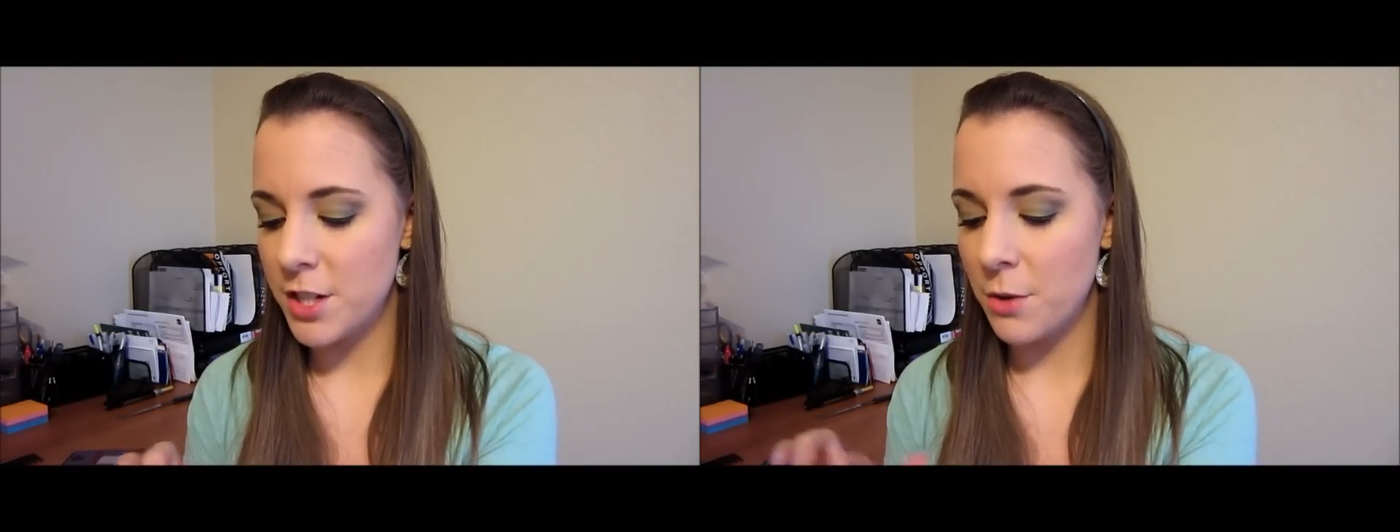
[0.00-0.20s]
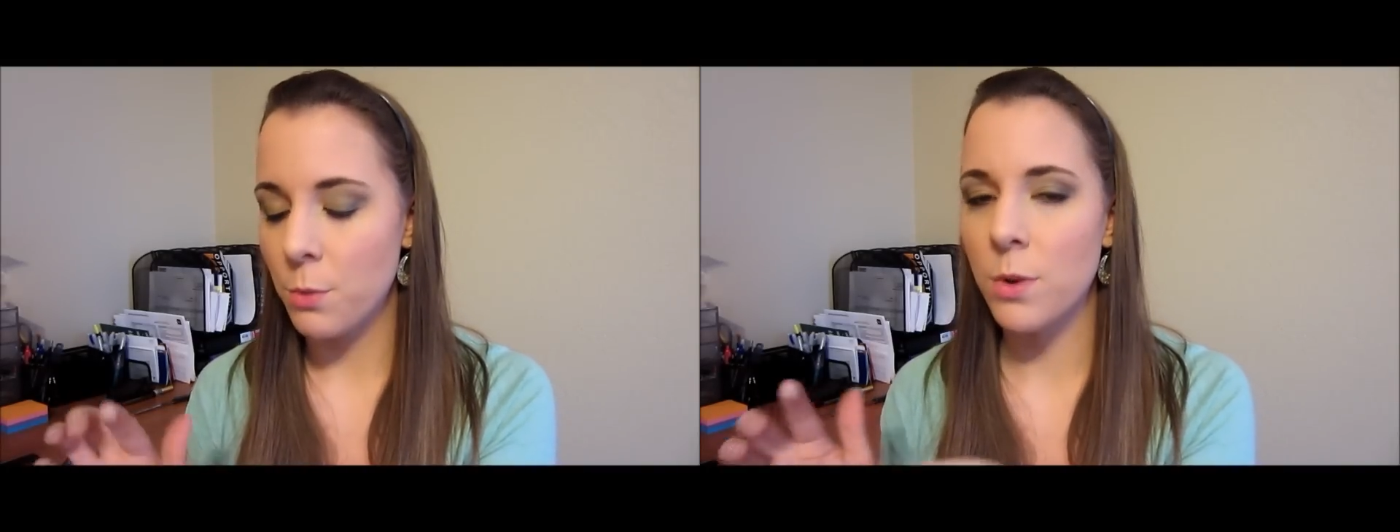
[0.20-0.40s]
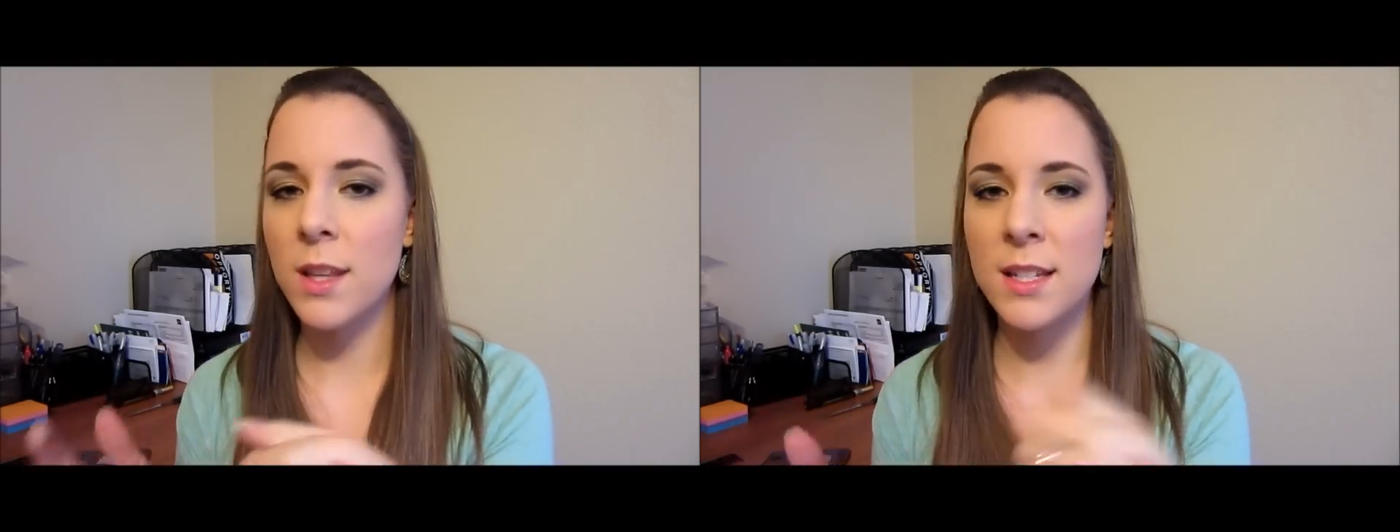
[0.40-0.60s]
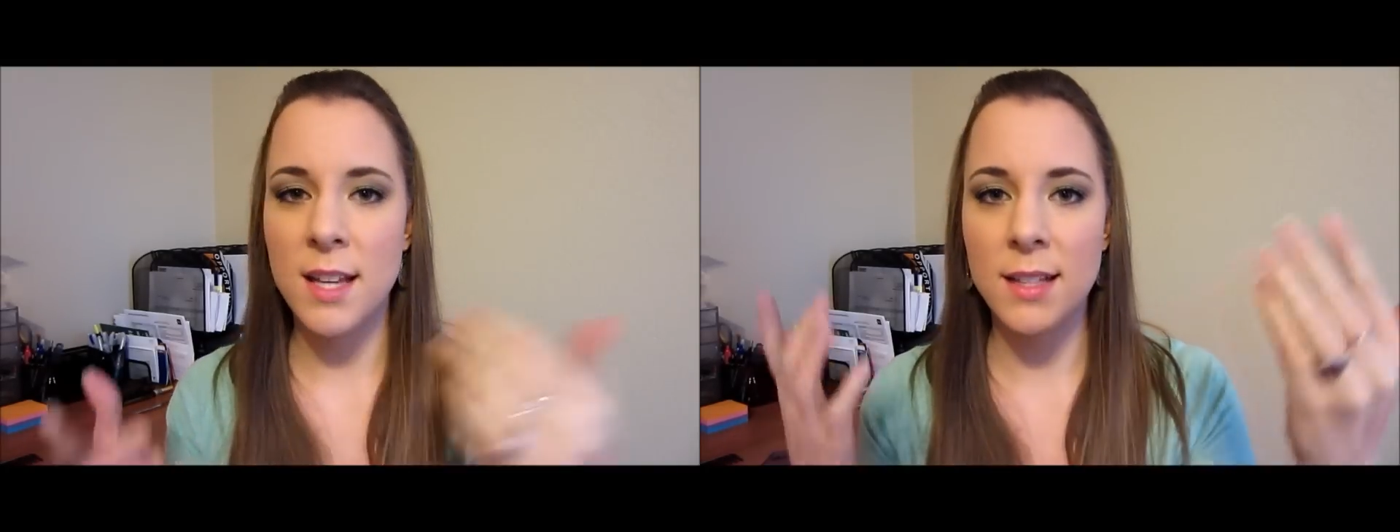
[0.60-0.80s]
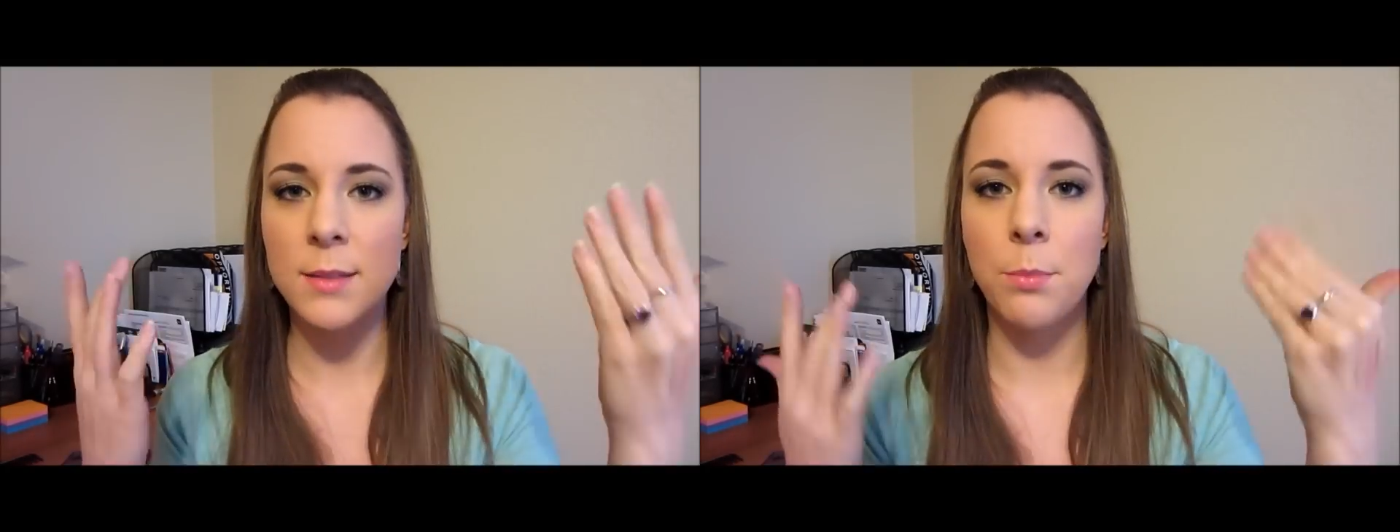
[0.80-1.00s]
It really
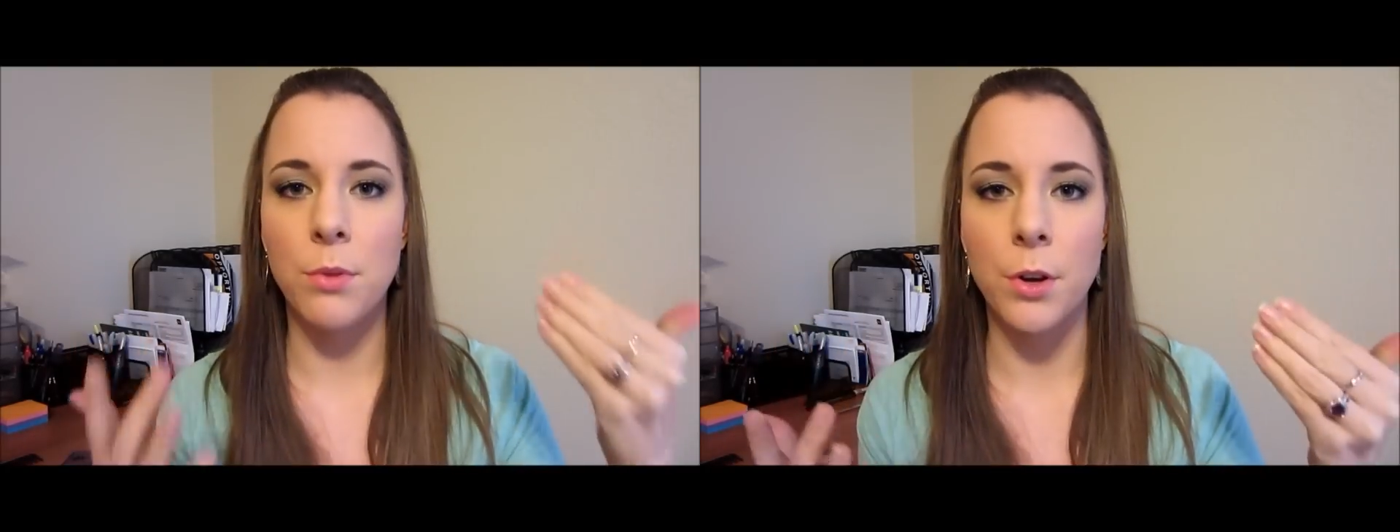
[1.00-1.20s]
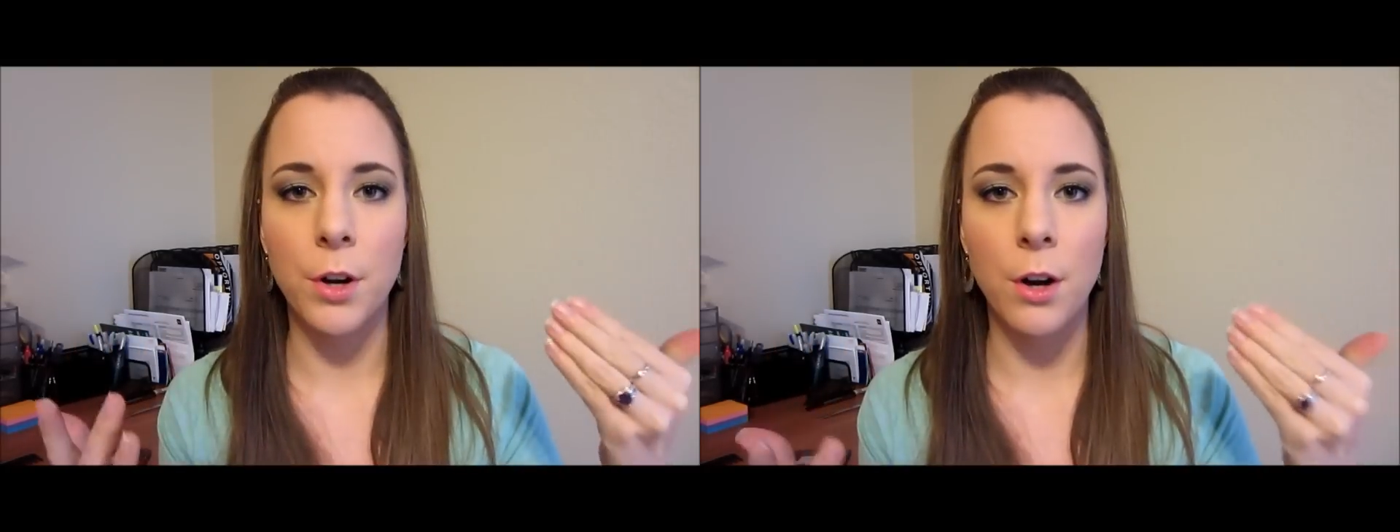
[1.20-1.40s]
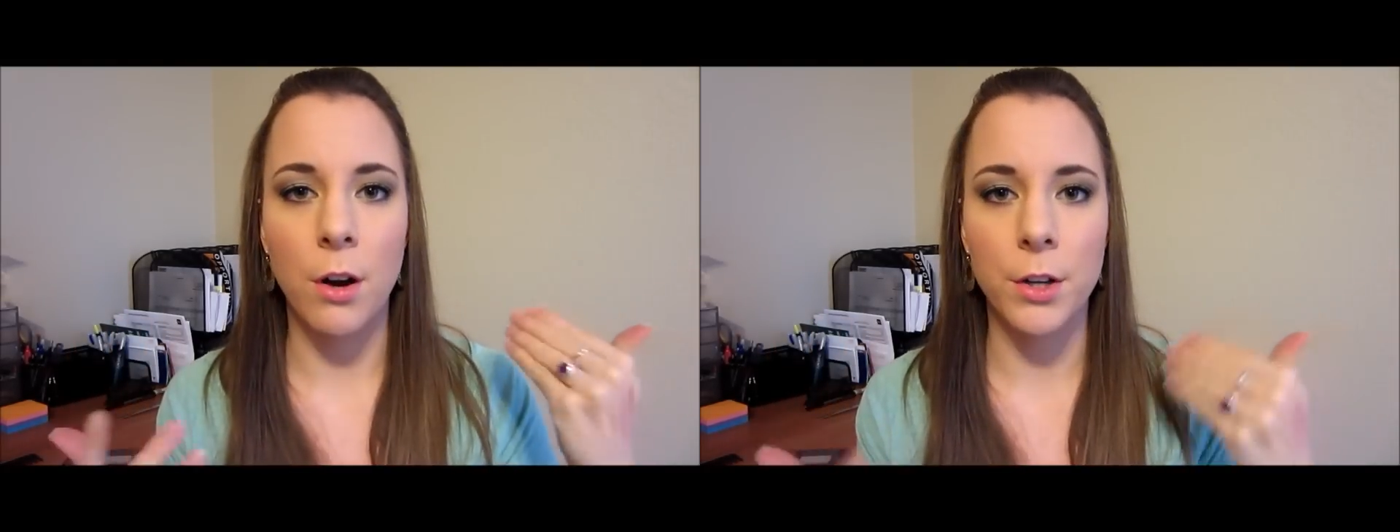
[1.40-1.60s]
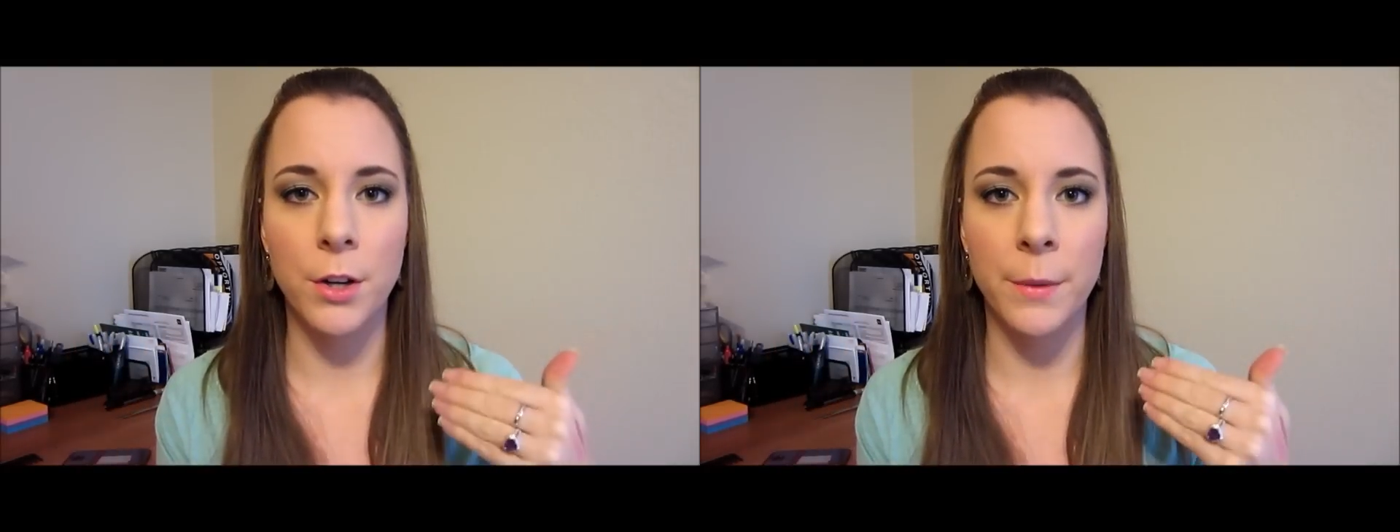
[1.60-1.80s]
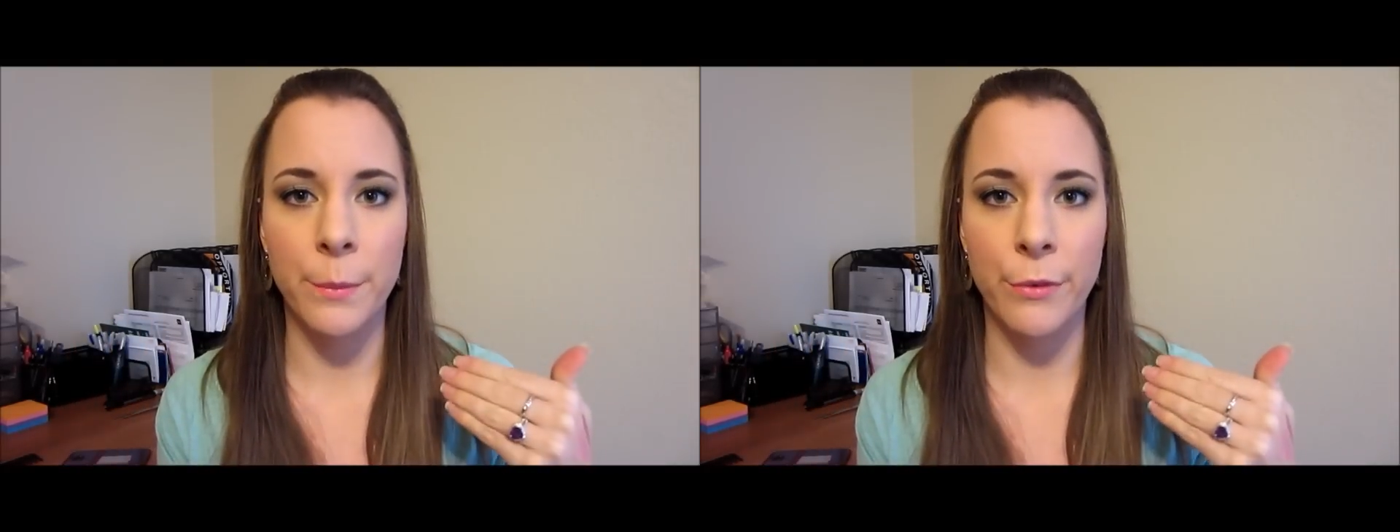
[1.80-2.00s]
does blur all
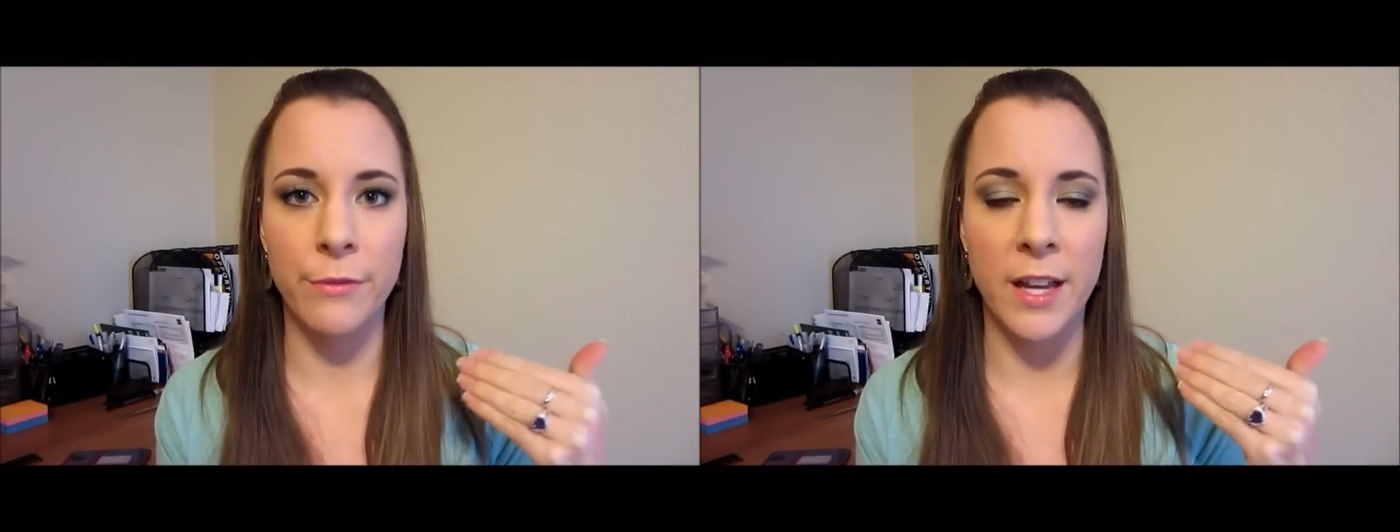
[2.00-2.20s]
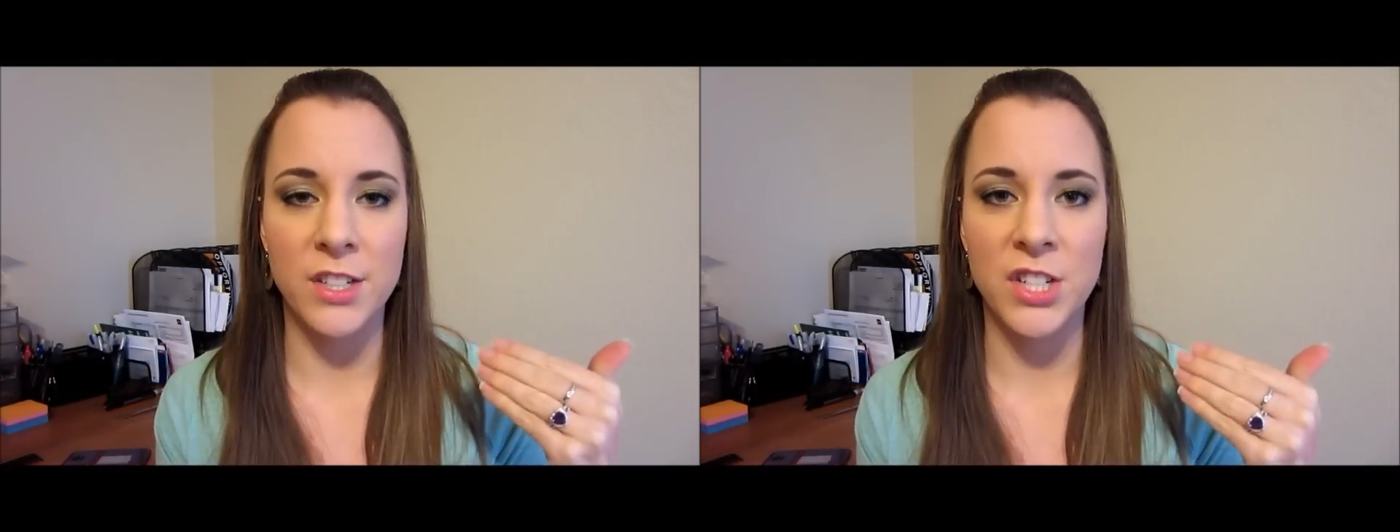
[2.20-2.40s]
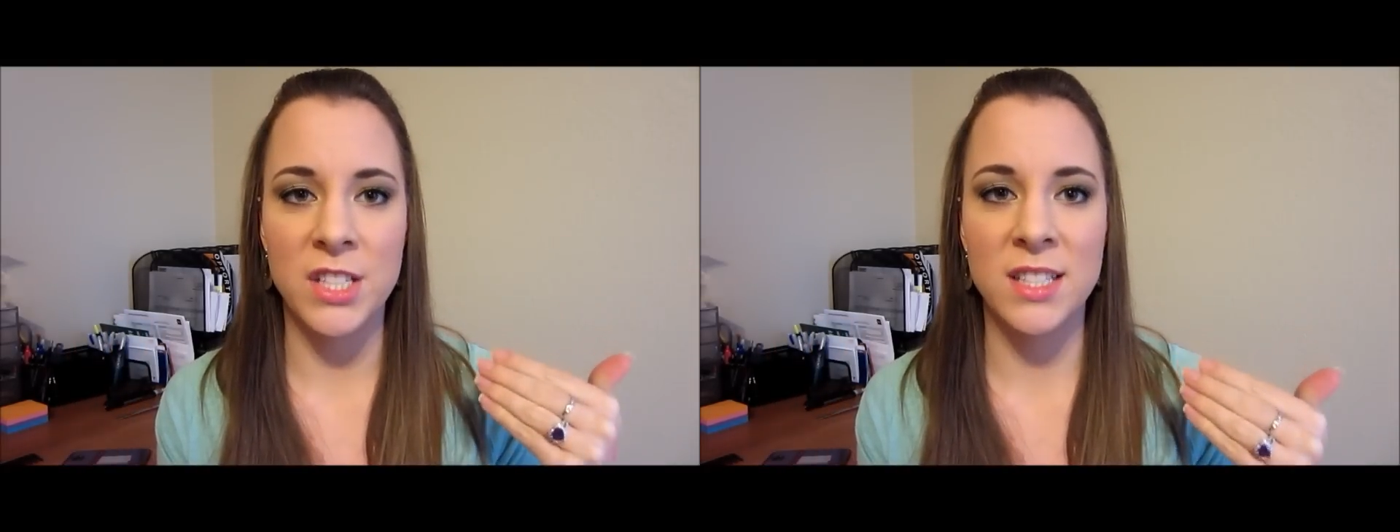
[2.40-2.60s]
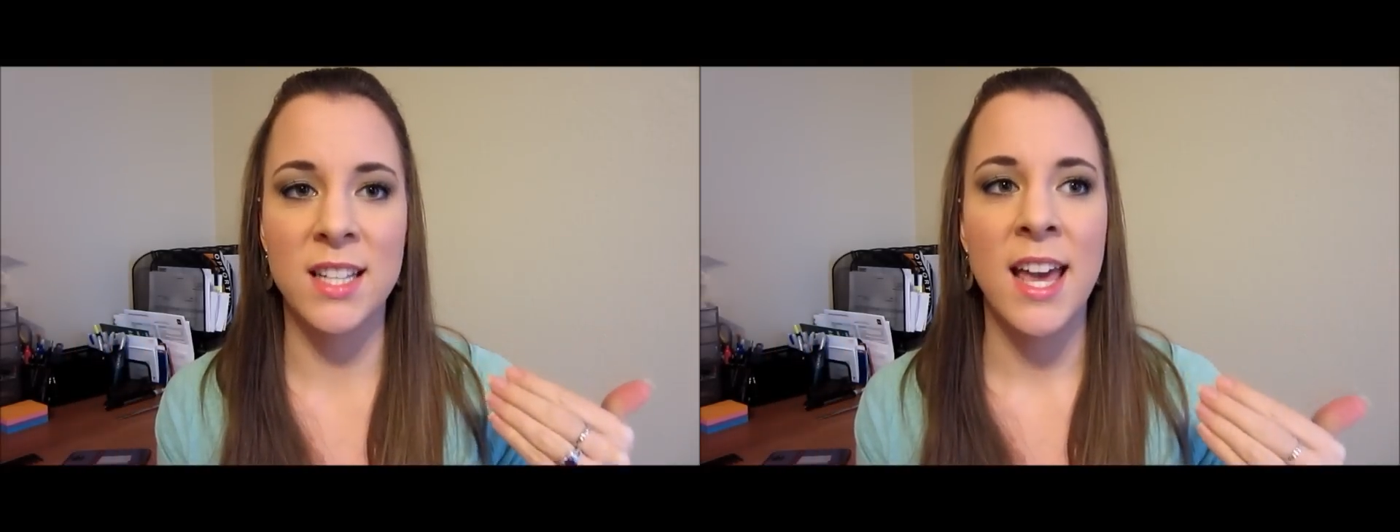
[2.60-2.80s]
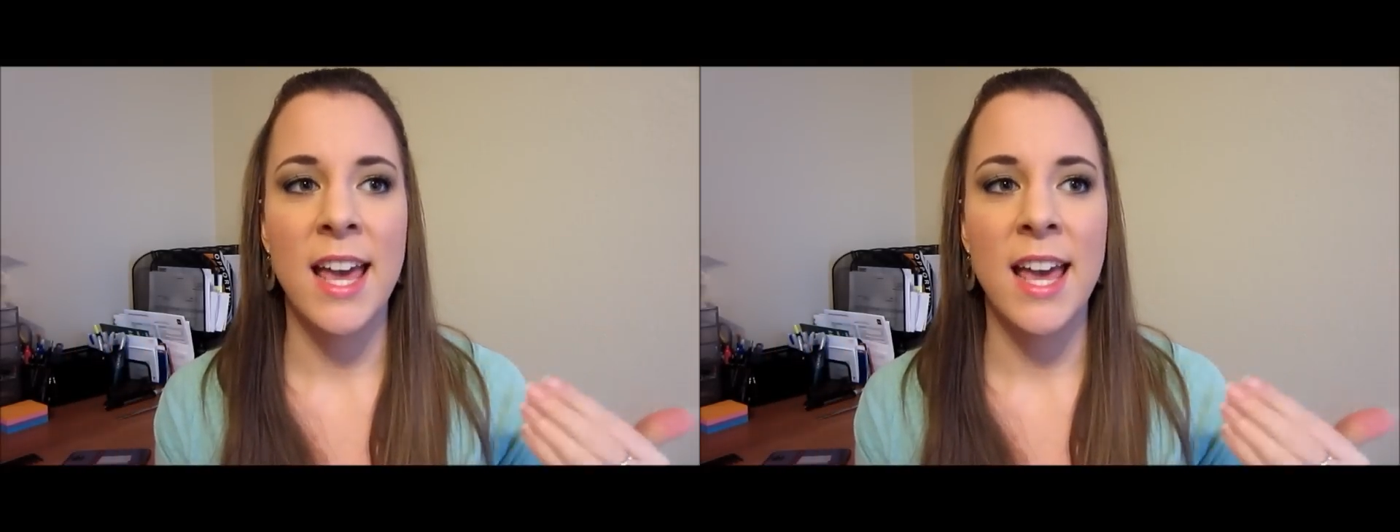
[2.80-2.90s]
your imperfections.